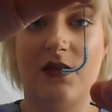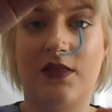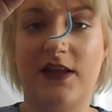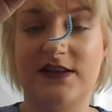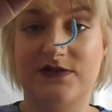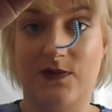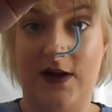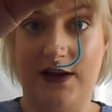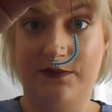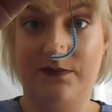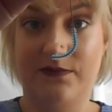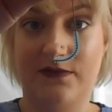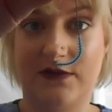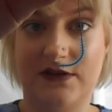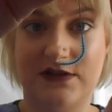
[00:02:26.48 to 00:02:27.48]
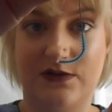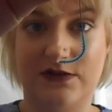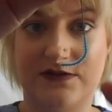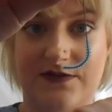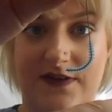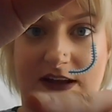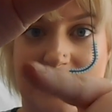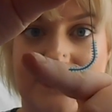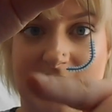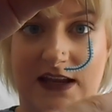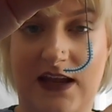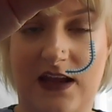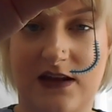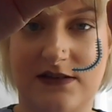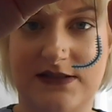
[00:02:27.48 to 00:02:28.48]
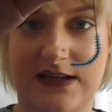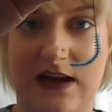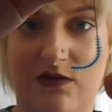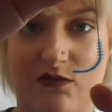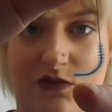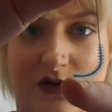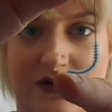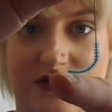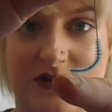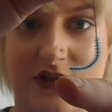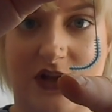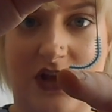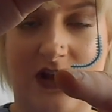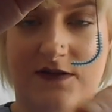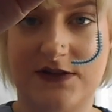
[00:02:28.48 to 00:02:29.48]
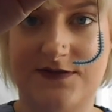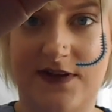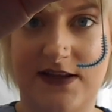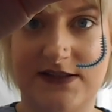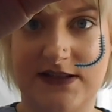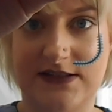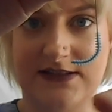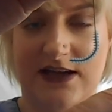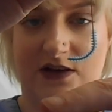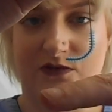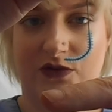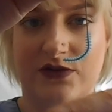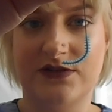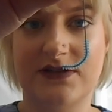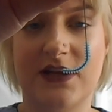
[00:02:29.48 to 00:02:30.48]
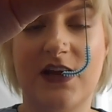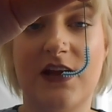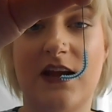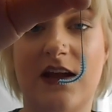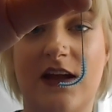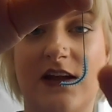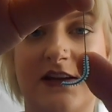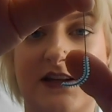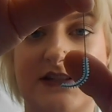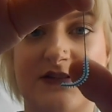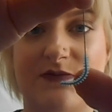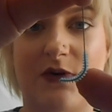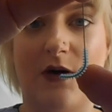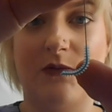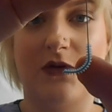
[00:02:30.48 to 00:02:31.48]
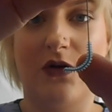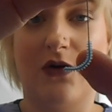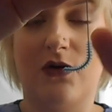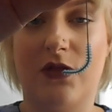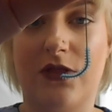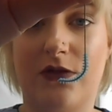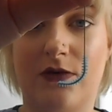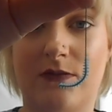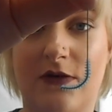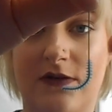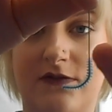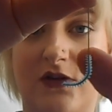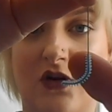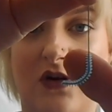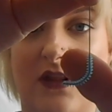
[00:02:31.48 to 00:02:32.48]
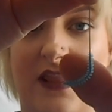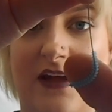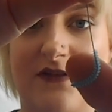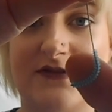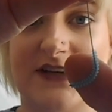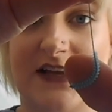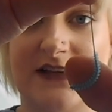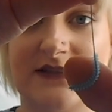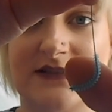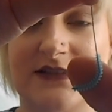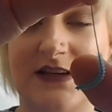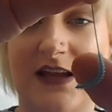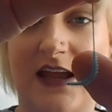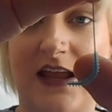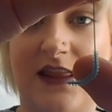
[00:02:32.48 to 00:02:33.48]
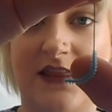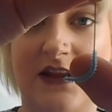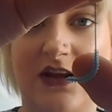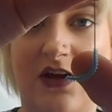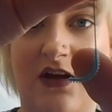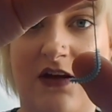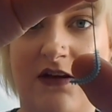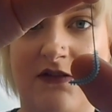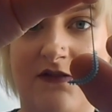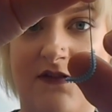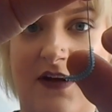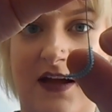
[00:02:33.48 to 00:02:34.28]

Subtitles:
this way, so it's facing downwards, the curve is facing downwards. You need to pop your thumb of your left hand in the curve,